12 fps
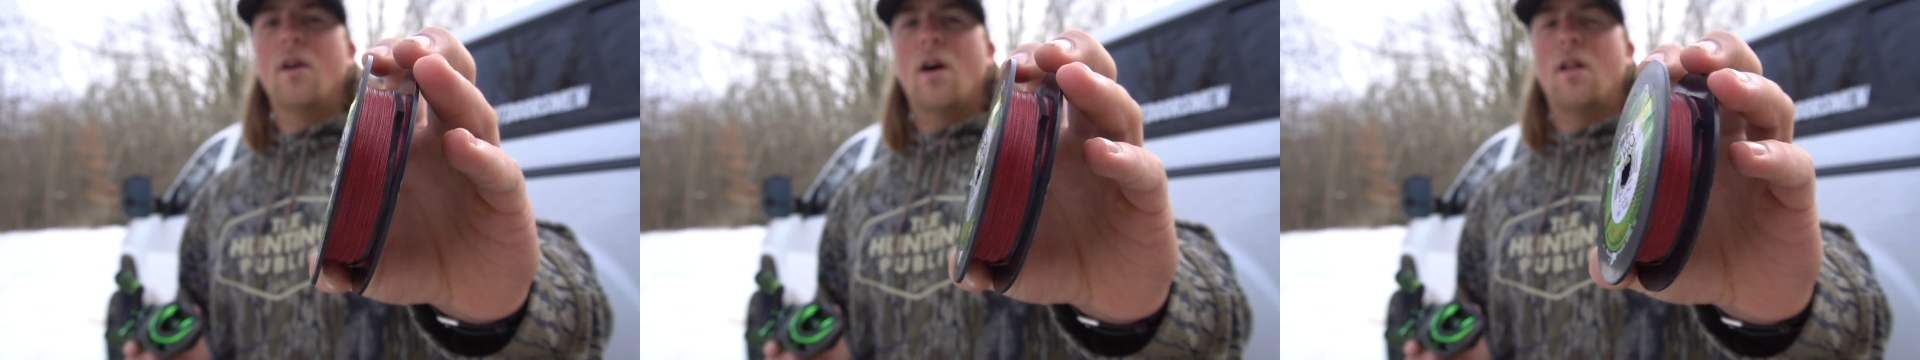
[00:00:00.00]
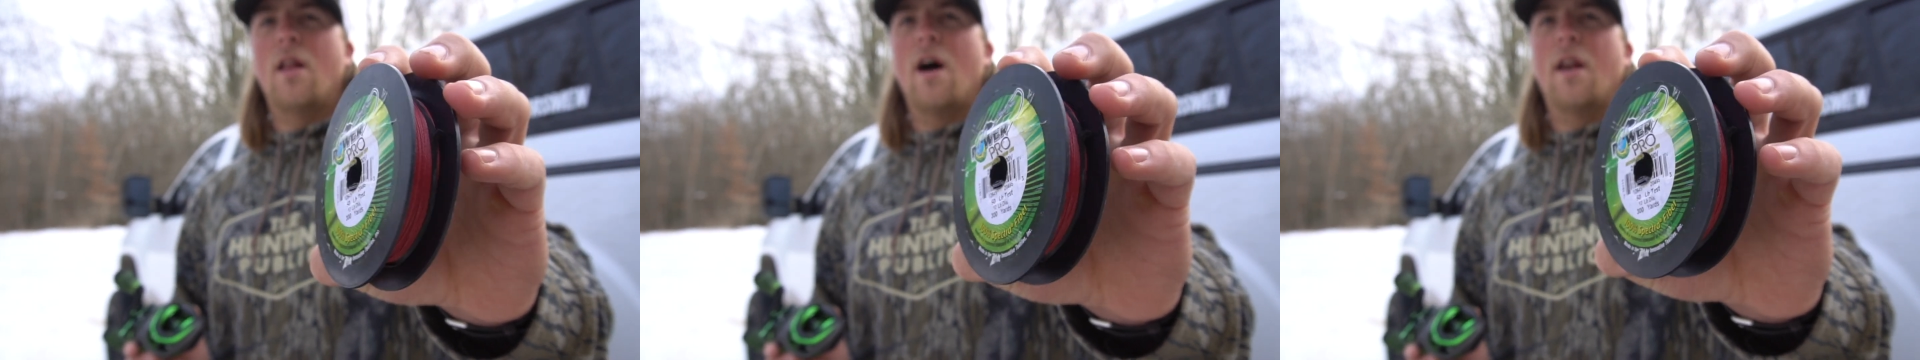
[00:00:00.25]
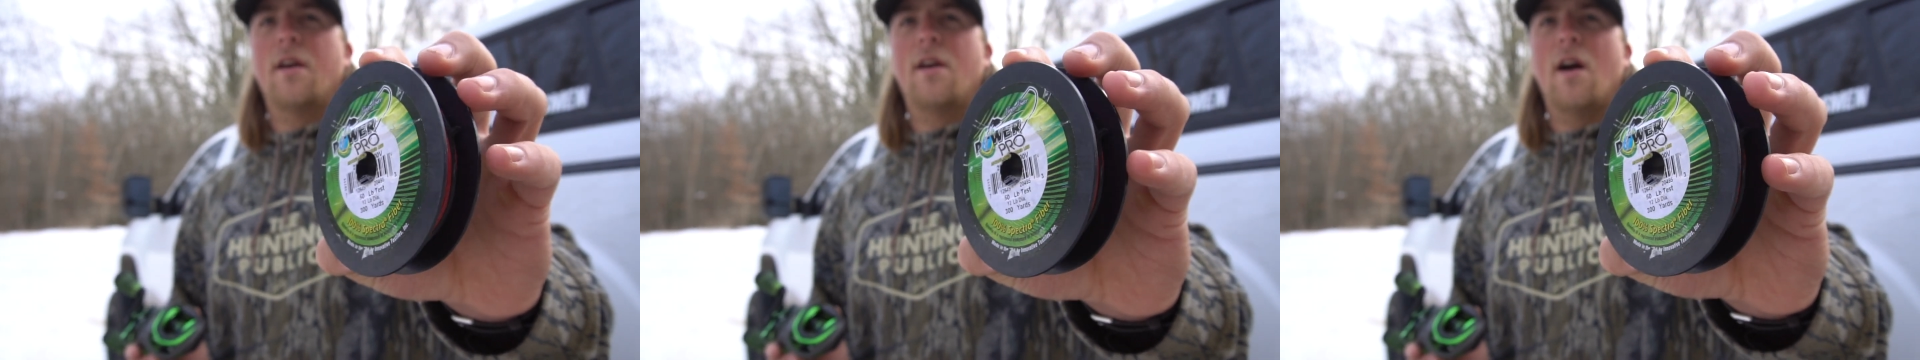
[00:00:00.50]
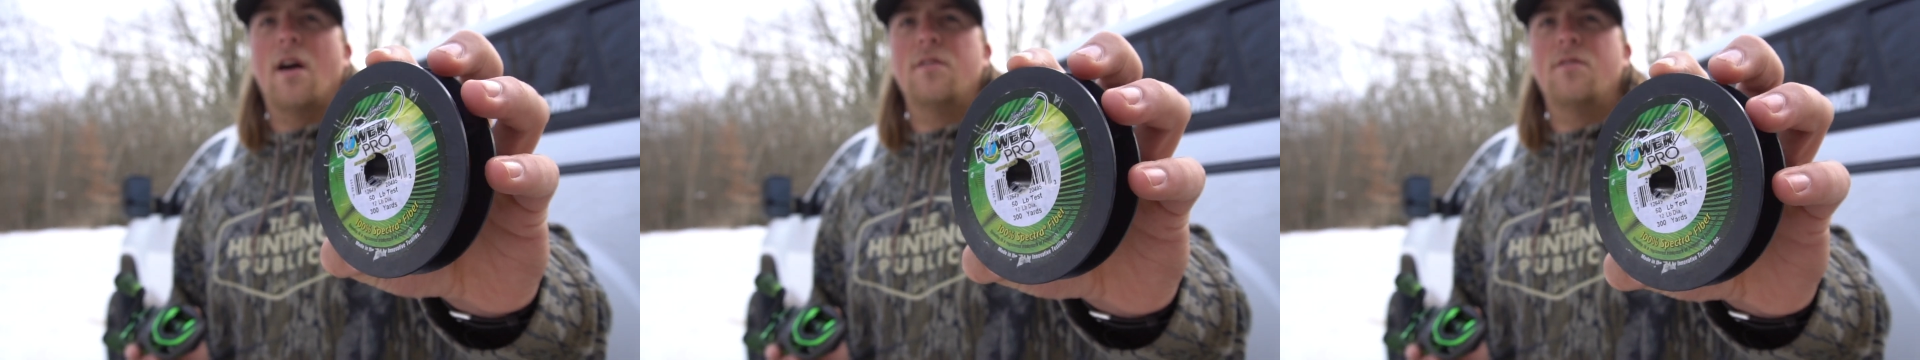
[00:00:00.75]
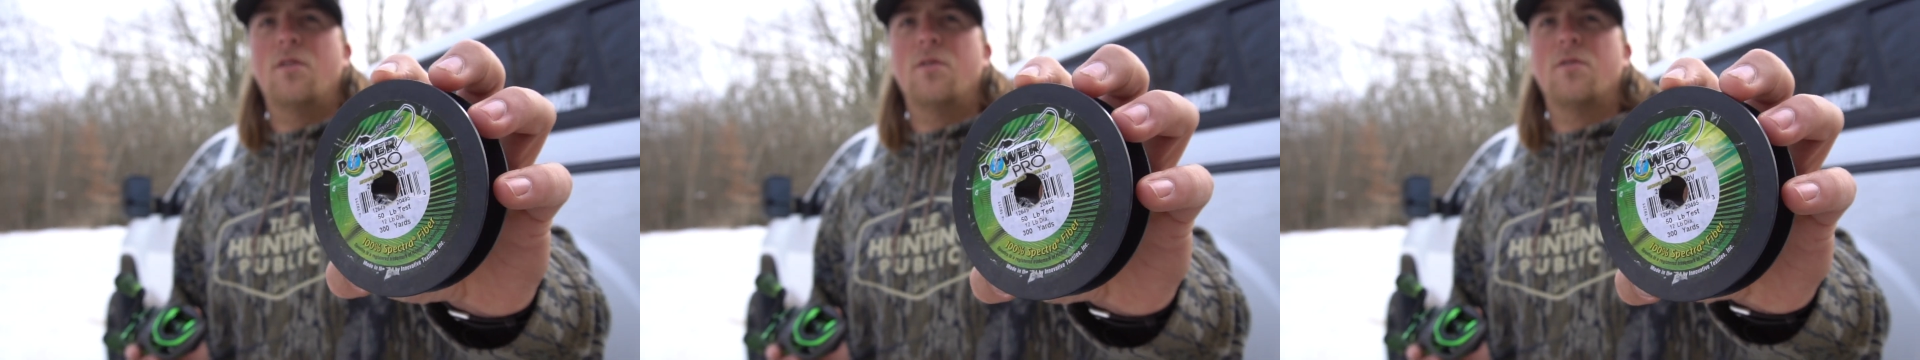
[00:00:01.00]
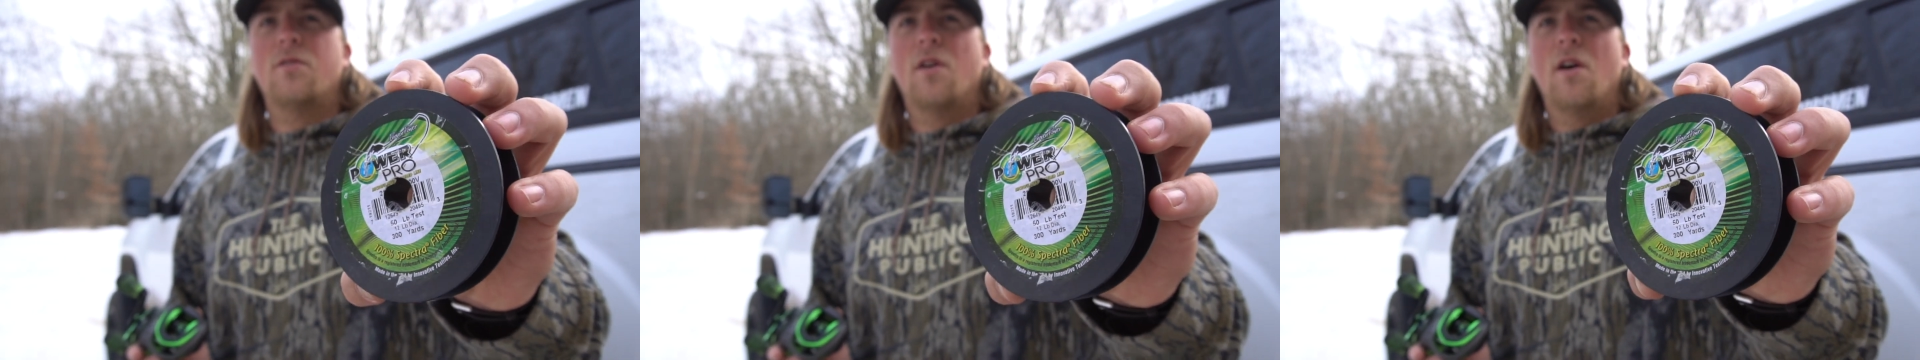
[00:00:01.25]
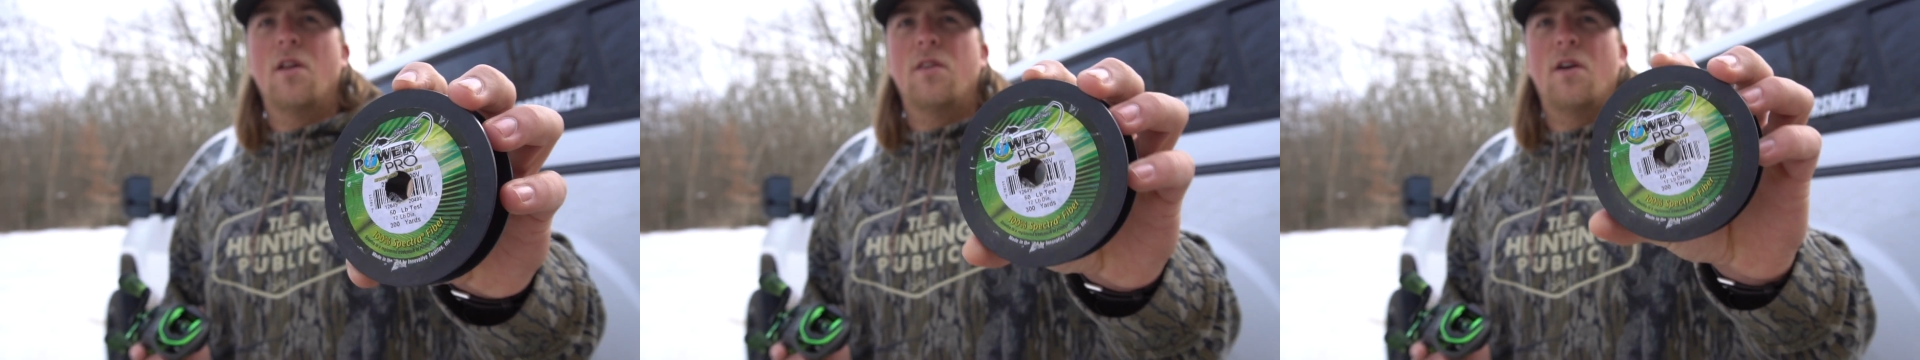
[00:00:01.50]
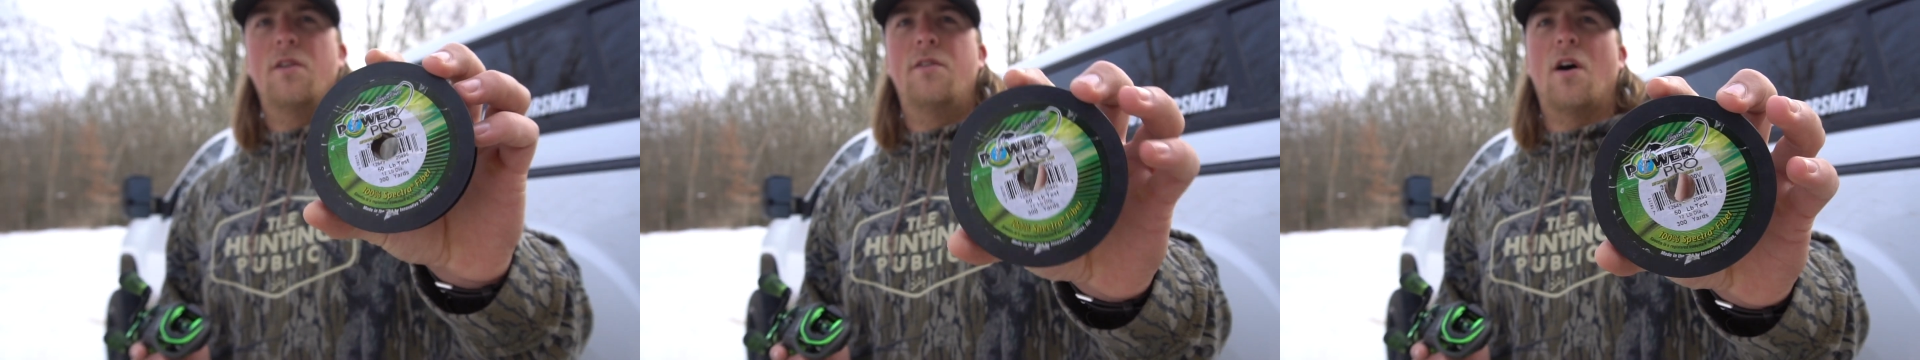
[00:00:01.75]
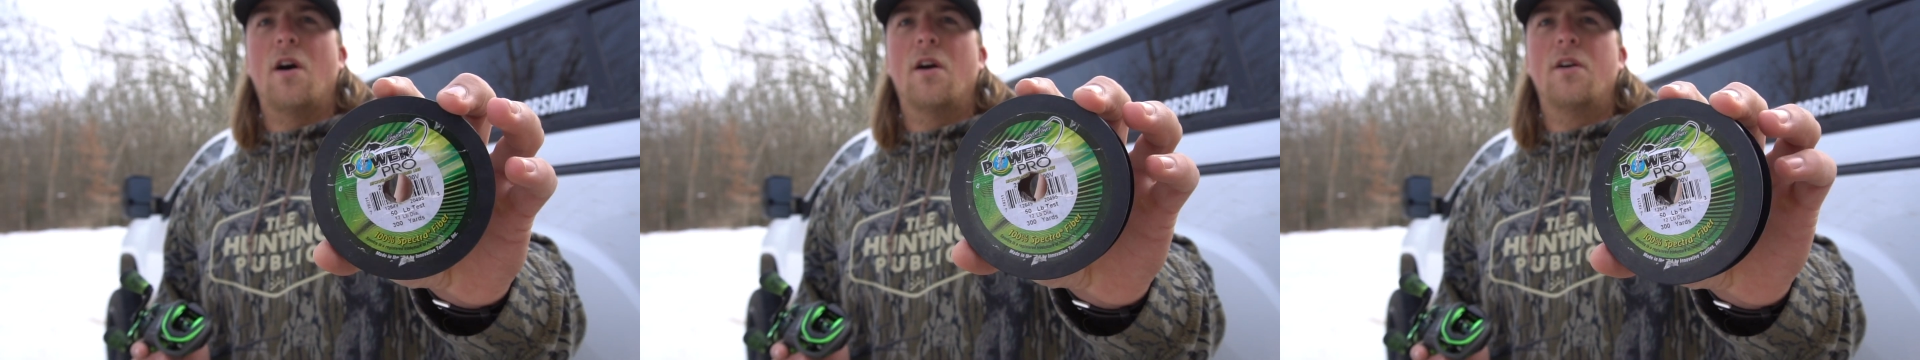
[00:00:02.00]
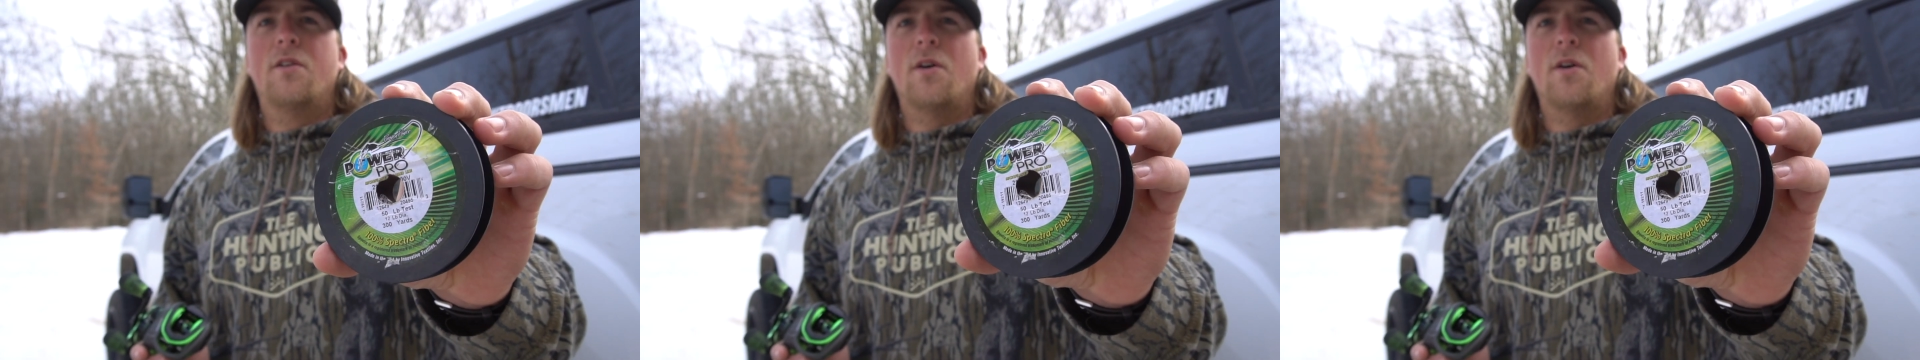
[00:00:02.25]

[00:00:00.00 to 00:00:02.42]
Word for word: A lot of guys use the dark